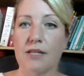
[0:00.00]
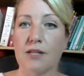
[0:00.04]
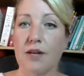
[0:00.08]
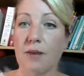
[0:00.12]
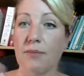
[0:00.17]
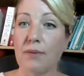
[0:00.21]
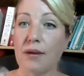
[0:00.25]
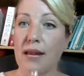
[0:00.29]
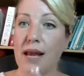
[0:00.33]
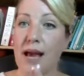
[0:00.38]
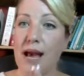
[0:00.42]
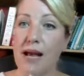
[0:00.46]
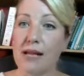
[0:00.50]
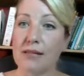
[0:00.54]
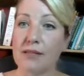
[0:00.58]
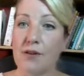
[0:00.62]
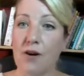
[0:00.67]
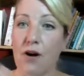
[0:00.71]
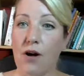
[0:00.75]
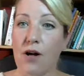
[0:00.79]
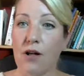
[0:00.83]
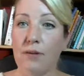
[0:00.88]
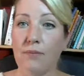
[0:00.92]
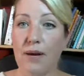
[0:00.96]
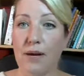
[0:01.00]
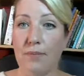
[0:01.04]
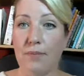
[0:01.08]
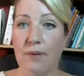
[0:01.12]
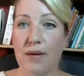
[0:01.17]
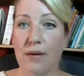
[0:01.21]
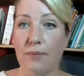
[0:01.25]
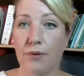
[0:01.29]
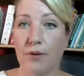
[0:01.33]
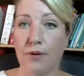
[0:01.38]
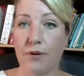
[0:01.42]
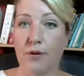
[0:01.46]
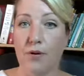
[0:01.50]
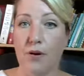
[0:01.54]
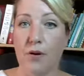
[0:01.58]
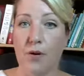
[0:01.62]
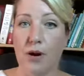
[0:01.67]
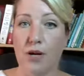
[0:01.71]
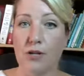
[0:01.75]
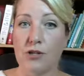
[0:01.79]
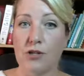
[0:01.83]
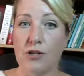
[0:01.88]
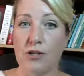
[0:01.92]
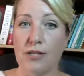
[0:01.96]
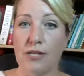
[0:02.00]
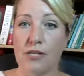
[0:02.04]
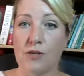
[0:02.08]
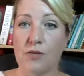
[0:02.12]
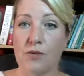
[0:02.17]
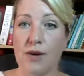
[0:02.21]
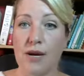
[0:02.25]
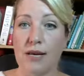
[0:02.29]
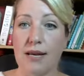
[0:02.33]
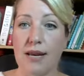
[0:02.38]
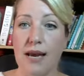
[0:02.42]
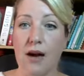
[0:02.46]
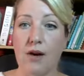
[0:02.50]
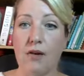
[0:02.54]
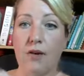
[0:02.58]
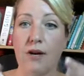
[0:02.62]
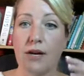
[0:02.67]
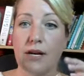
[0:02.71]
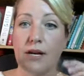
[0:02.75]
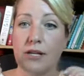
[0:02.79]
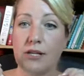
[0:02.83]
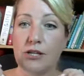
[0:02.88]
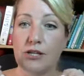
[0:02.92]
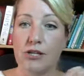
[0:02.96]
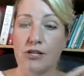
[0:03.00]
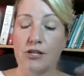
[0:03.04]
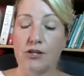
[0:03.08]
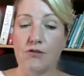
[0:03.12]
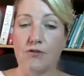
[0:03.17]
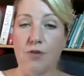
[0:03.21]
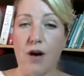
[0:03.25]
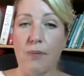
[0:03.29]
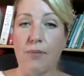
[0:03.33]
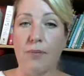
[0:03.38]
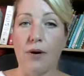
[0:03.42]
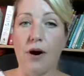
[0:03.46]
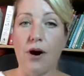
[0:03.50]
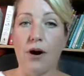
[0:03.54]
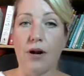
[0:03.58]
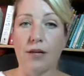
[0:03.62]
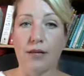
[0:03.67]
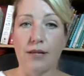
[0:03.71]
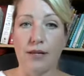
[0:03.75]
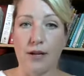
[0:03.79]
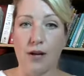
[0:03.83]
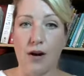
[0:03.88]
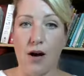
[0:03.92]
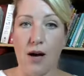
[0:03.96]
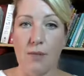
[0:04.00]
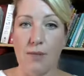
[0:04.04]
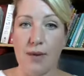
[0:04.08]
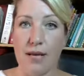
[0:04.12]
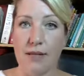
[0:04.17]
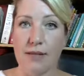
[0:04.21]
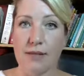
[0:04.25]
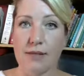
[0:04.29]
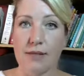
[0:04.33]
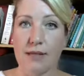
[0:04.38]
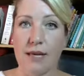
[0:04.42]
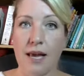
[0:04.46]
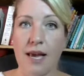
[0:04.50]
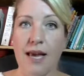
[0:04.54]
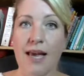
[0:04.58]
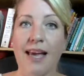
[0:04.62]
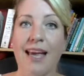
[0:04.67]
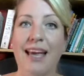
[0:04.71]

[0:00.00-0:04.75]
So I'm going to ask all my people who are watching this right now to just drop a heart in the comments.